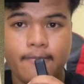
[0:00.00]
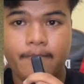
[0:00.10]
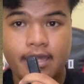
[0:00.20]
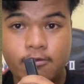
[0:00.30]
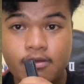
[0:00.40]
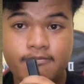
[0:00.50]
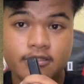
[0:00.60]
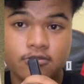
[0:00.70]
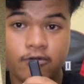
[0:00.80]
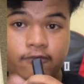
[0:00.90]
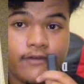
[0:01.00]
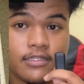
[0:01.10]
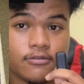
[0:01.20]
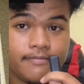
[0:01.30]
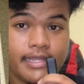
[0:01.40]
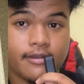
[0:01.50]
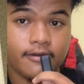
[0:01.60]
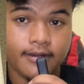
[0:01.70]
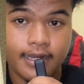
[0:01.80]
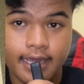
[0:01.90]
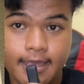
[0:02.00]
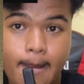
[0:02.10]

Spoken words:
but it will be so fun to play, not gonna lie.